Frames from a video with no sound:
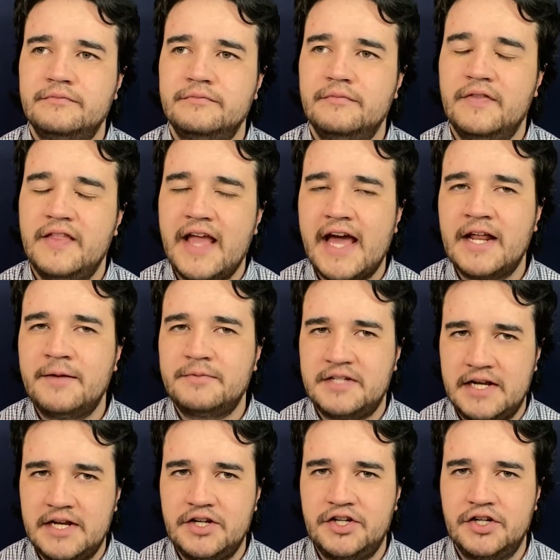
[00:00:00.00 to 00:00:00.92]
The
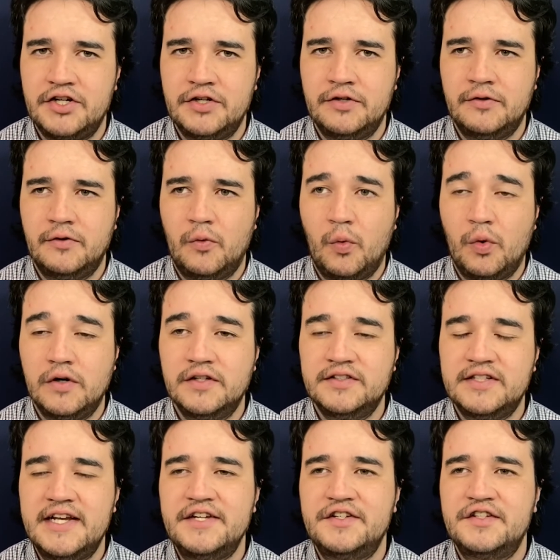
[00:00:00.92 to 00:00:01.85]
adaptation
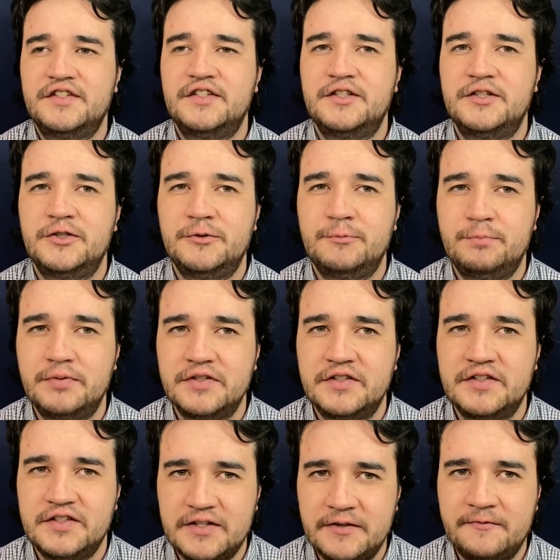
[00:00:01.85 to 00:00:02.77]
was a
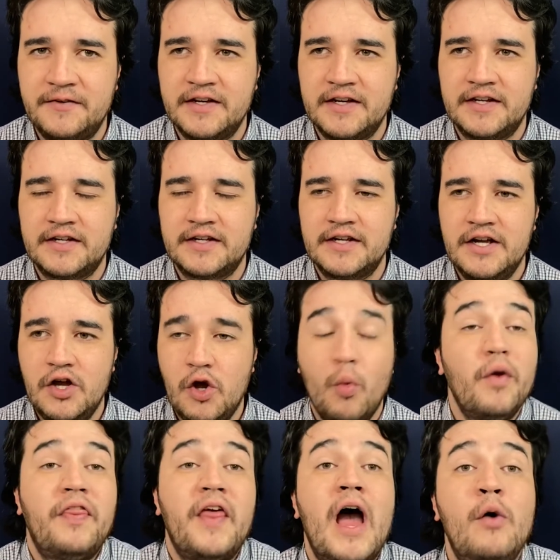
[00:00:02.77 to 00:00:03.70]
specific,
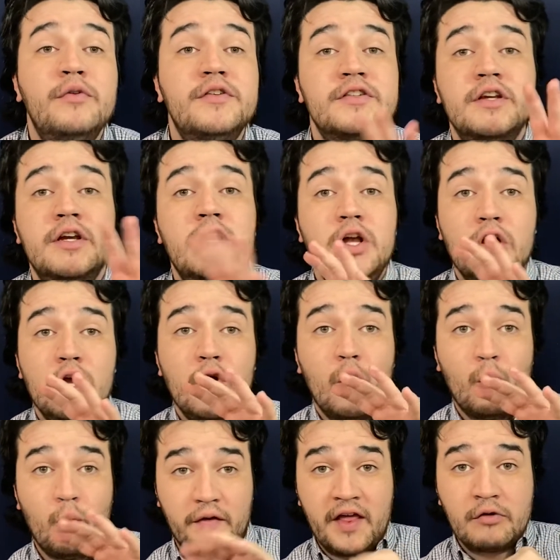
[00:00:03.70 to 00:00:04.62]
without
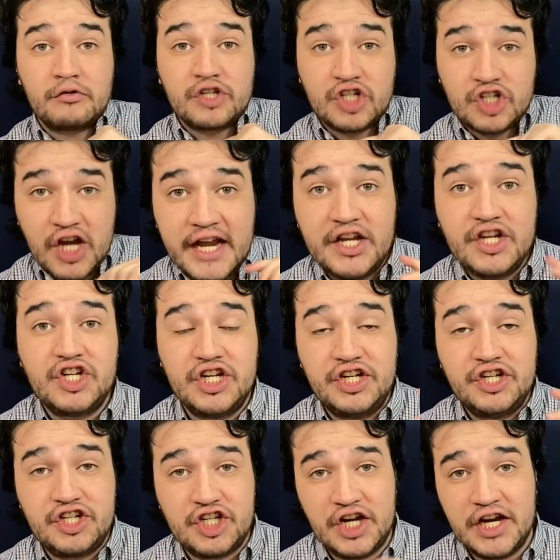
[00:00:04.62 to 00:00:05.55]
changing
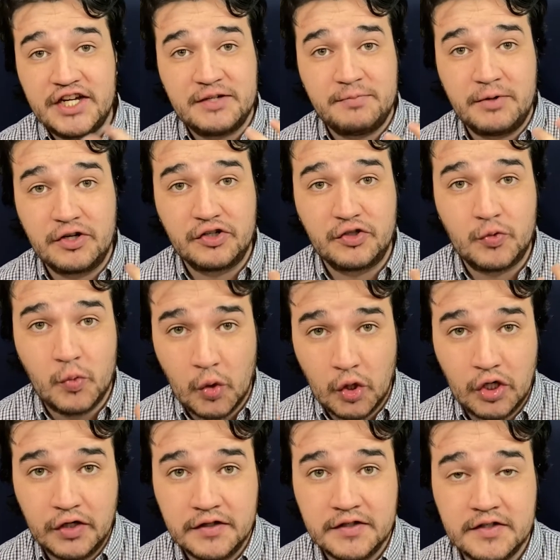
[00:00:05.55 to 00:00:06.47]
Shakespeare's
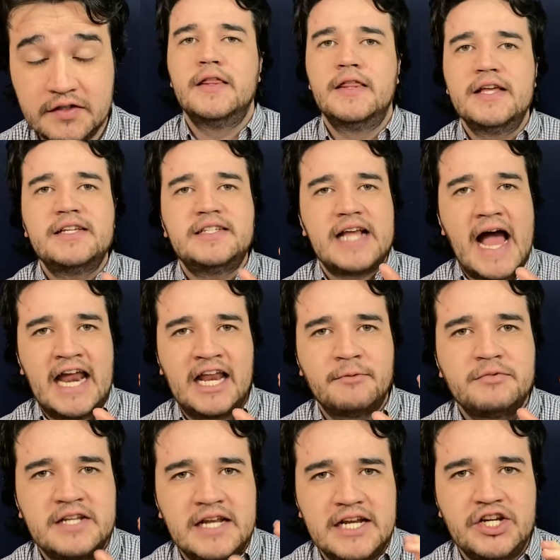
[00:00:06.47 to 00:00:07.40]
words, this
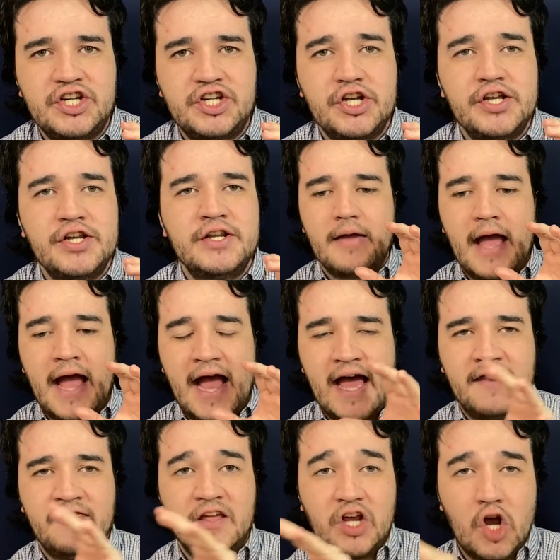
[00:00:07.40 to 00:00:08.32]
adaptation
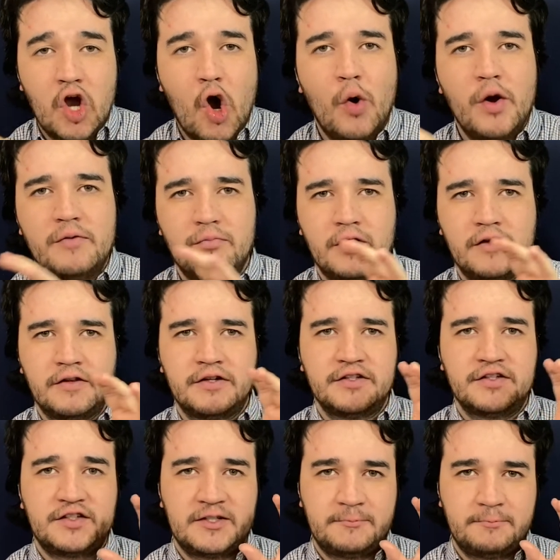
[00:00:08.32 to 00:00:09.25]
had the Coen
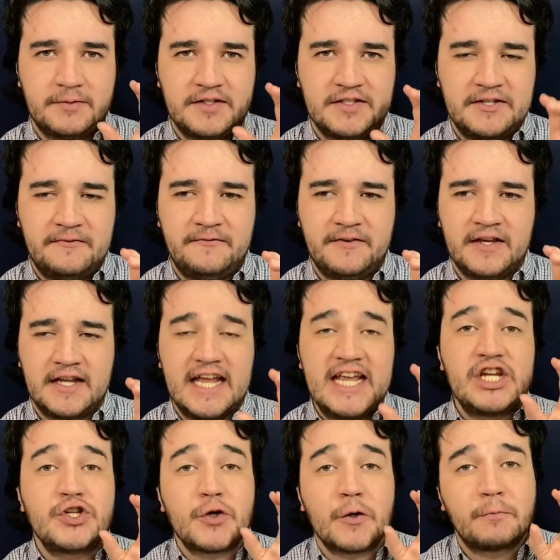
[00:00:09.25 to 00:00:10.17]
brothers' specific
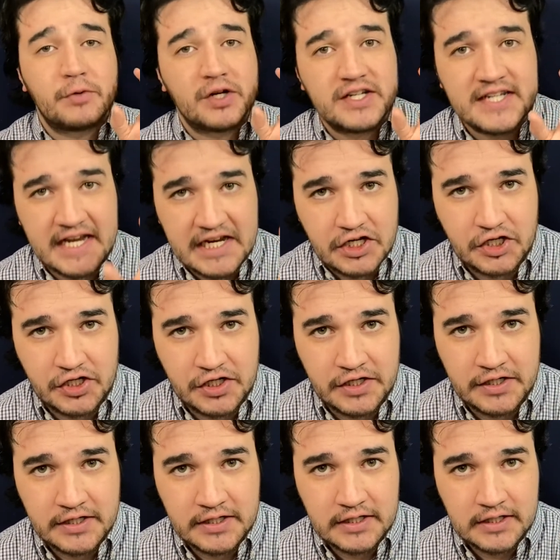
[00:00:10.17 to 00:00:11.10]
interpretation